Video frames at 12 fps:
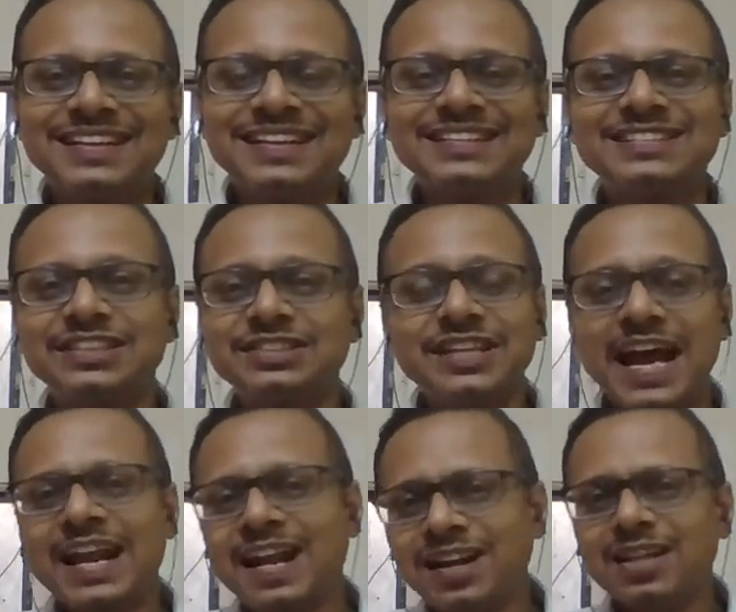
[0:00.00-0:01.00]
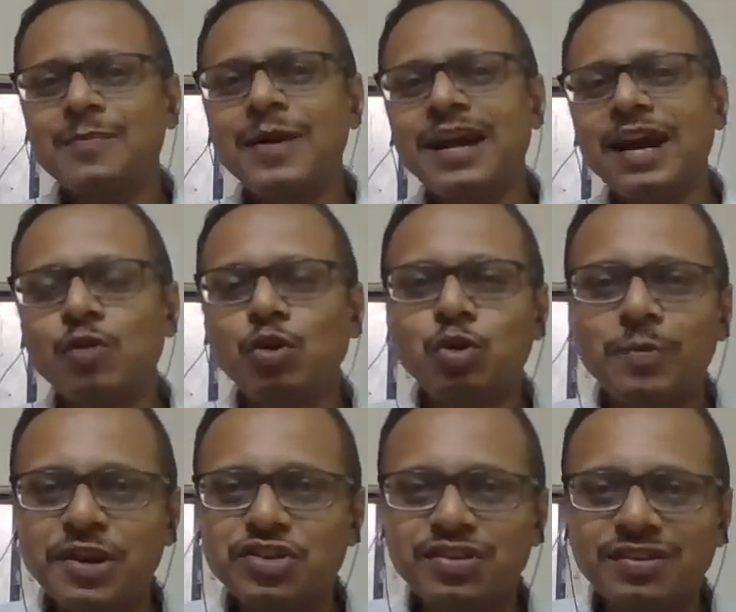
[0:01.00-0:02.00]
There's just, and another bank I want to
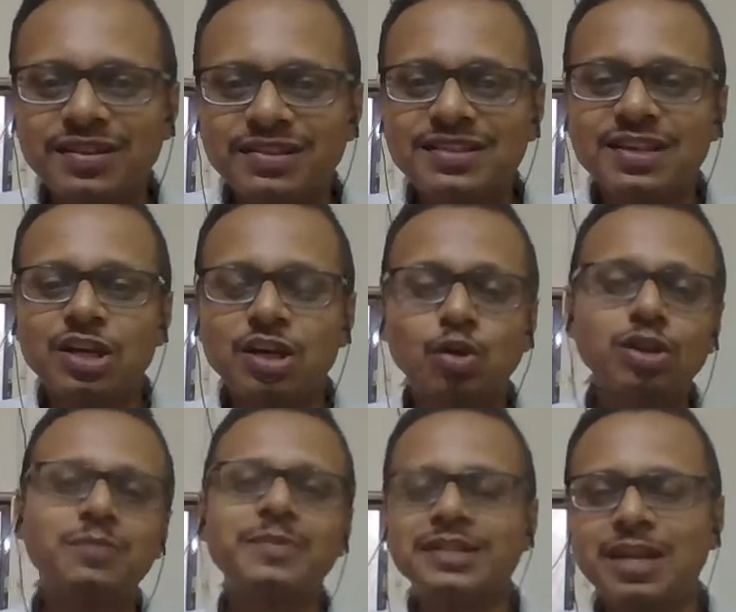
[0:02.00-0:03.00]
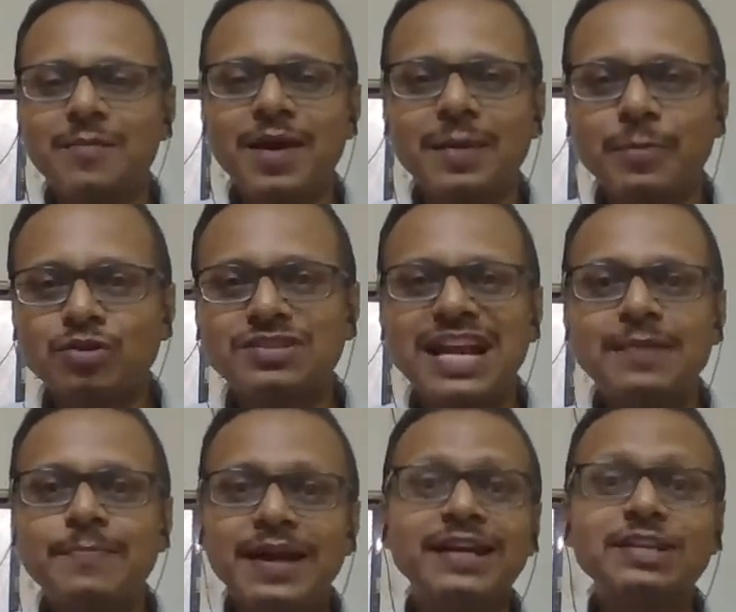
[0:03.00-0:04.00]
mention is Kotak Mahindra Bank, because that
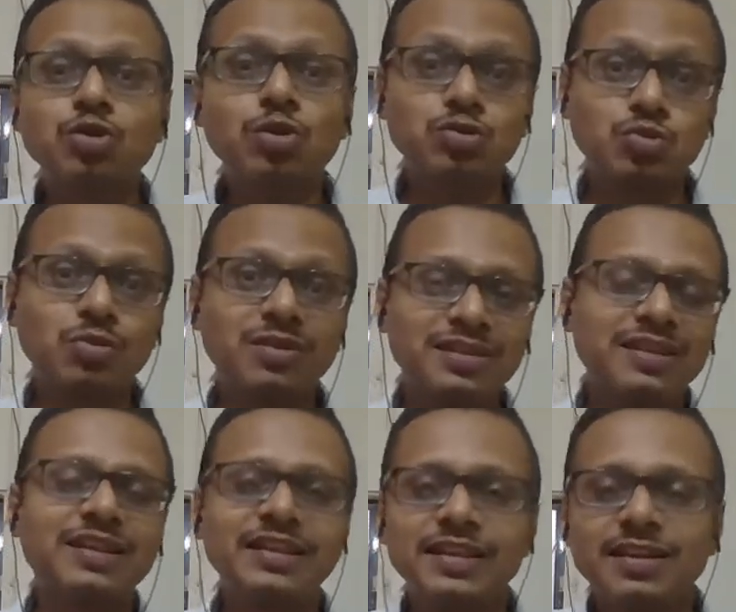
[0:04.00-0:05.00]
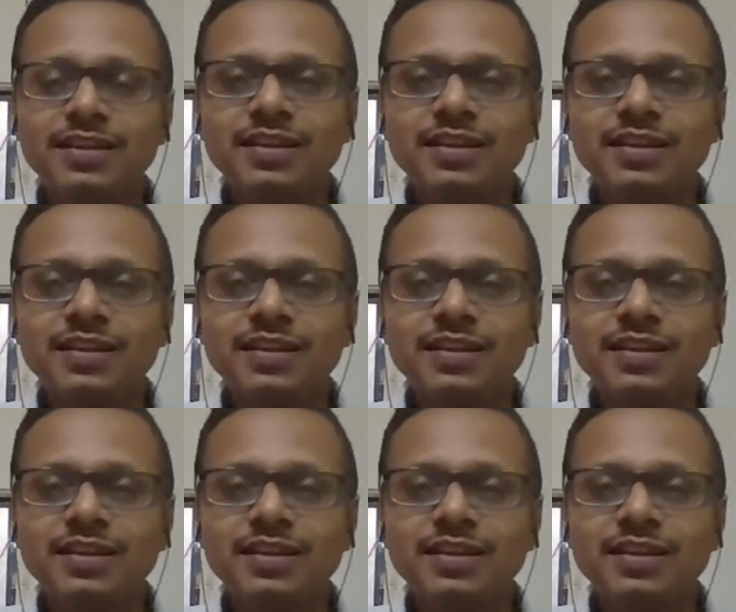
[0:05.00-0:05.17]
bank is also really